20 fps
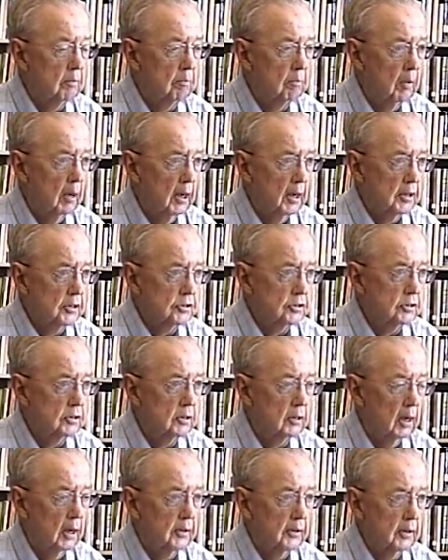March.
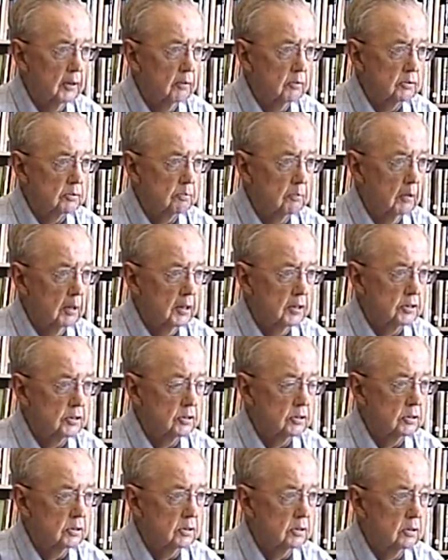I think it was
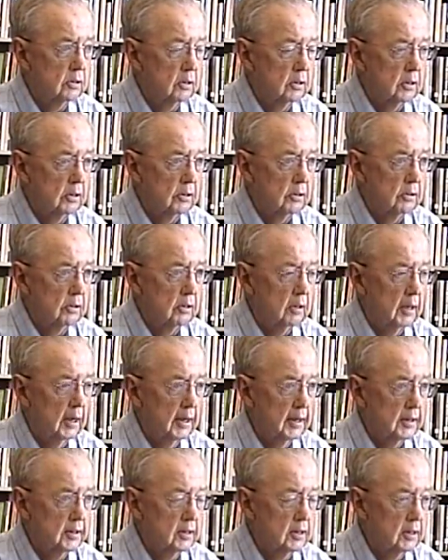March
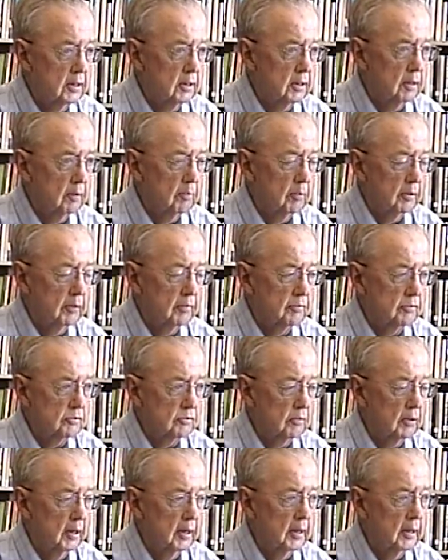19th, I believe is
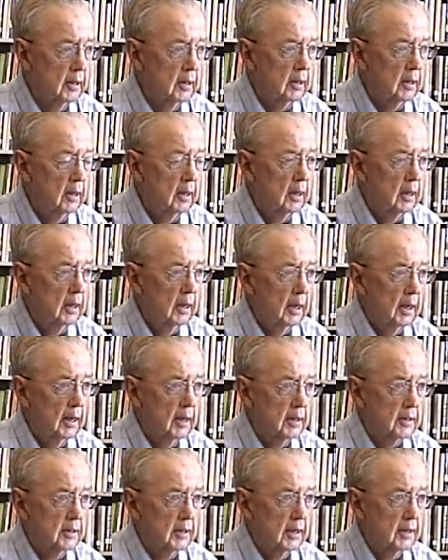right. And
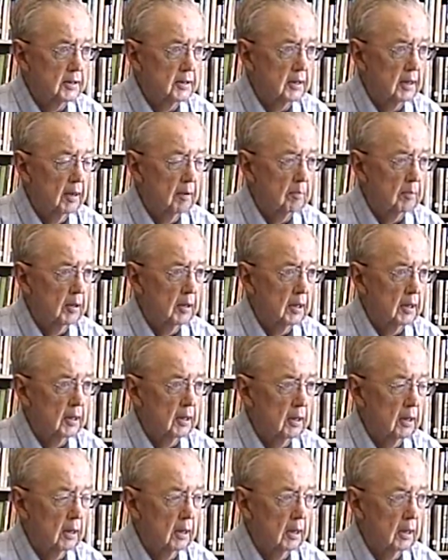at that time I
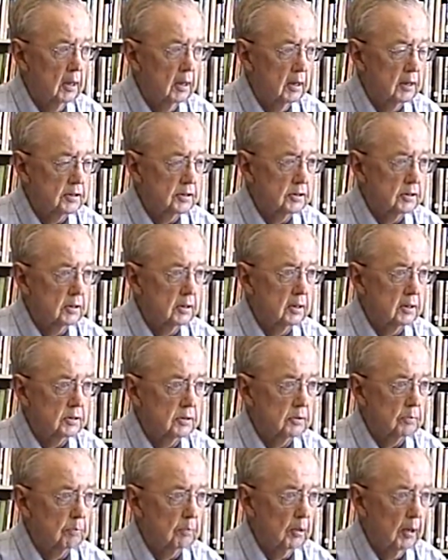enlisted
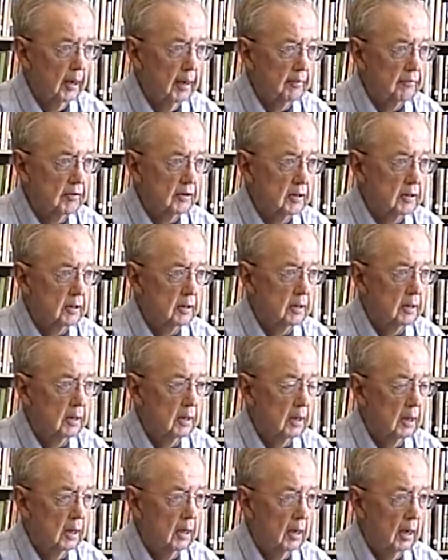as a private
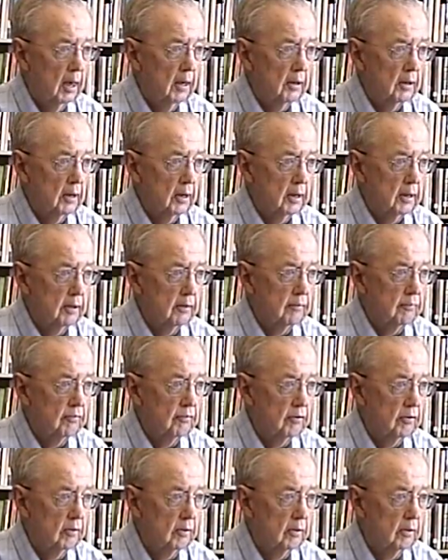on leave.
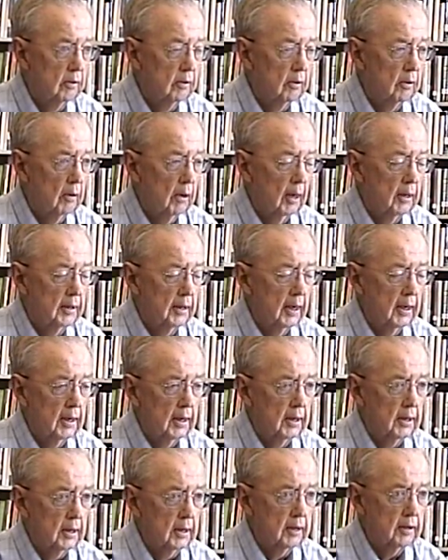Not
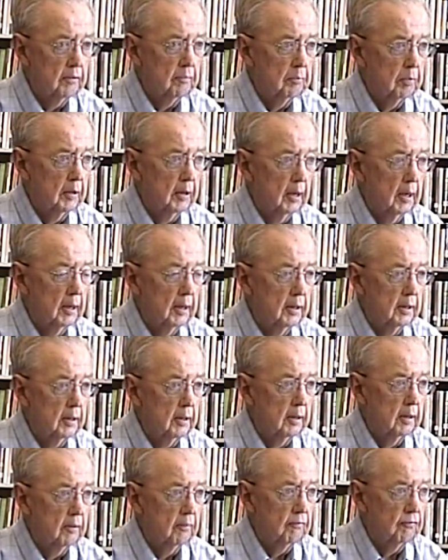on leave, but on
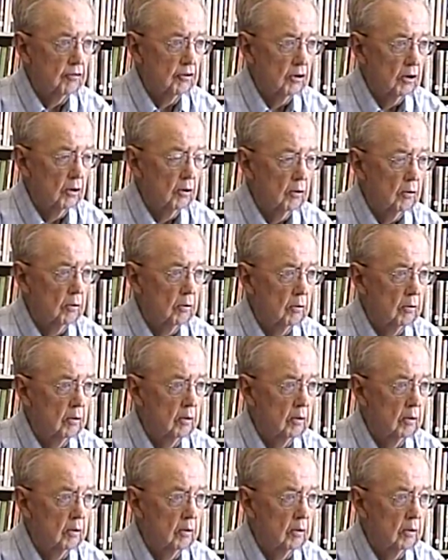furlough.